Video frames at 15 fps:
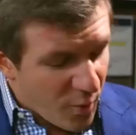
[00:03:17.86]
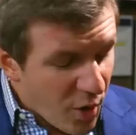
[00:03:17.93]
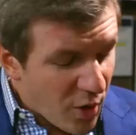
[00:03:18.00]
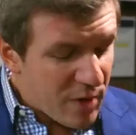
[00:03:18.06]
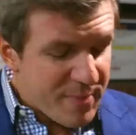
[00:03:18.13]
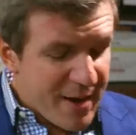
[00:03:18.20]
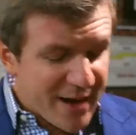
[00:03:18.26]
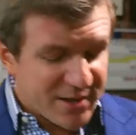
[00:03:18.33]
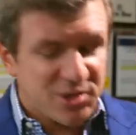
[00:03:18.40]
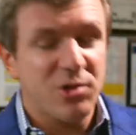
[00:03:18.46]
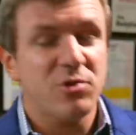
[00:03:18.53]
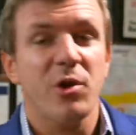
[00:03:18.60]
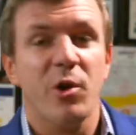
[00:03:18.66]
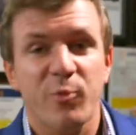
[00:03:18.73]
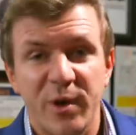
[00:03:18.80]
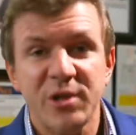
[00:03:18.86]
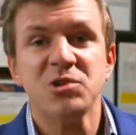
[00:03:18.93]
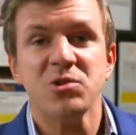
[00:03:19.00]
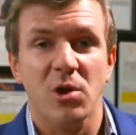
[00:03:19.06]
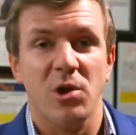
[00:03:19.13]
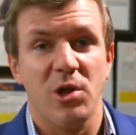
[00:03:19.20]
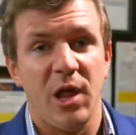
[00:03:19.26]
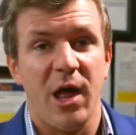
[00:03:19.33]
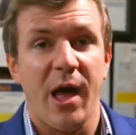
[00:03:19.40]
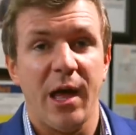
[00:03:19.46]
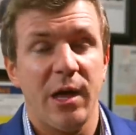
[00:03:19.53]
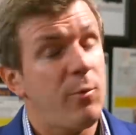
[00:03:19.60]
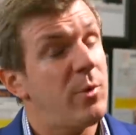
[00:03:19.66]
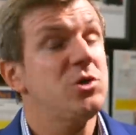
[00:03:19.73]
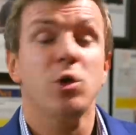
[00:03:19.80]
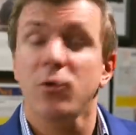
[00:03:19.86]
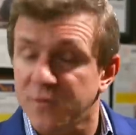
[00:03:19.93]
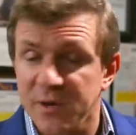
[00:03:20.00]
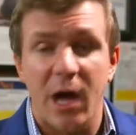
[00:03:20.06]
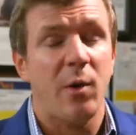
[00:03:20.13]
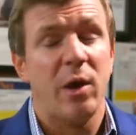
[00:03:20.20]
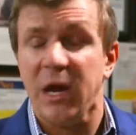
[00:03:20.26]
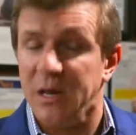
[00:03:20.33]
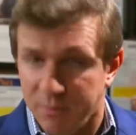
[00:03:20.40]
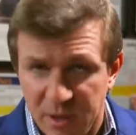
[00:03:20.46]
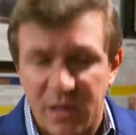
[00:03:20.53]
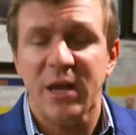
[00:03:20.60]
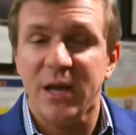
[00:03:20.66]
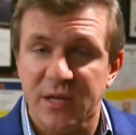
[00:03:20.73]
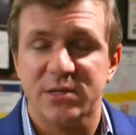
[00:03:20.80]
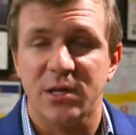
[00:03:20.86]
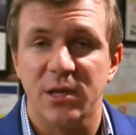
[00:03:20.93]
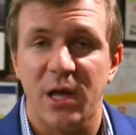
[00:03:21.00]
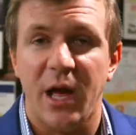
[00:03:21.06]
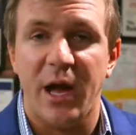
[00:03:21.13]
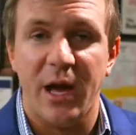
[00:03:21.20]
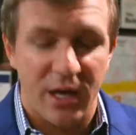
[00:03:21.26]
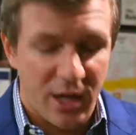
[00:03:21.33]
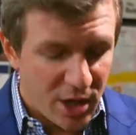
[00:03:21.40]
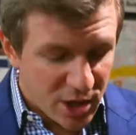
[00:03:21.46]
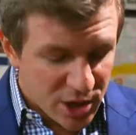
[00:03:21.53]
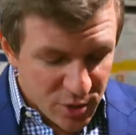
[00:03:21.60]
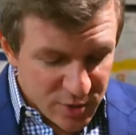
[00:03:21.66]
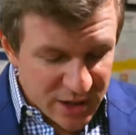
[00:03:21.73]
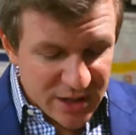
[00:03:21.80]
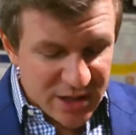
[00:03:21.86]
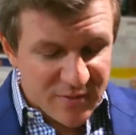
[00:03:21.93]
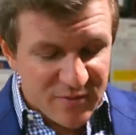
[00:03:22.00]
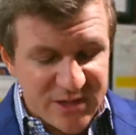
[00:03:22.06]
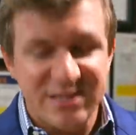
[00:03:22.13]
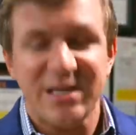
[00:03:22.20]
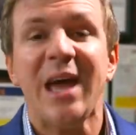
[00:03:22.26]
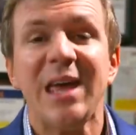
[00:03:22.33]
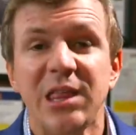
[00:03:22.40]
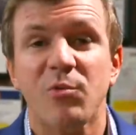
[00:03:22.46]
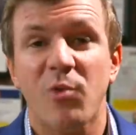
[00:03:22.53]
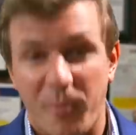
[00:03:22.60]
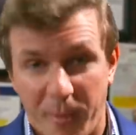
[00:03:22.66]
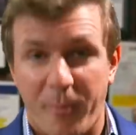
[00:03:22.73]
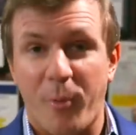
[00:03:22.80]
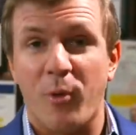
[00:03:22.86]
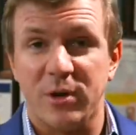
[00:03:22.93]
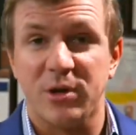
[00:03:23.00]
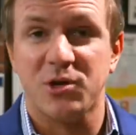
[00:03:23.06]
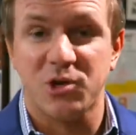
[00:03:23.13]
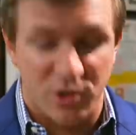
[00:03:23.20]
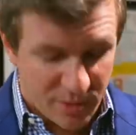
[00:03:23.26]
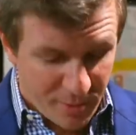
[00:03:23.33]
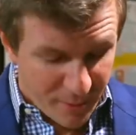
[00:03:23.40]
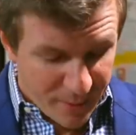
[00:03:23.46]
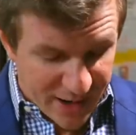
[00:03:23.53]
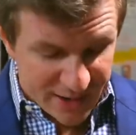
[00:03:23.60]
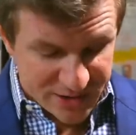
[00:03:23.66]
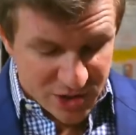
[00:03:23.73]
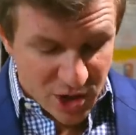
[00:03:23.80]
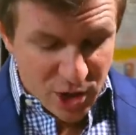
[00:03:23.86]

Going back to your original lie, which you've now admitted is a lie, you didn't even say that we're purporting to show liberal bias.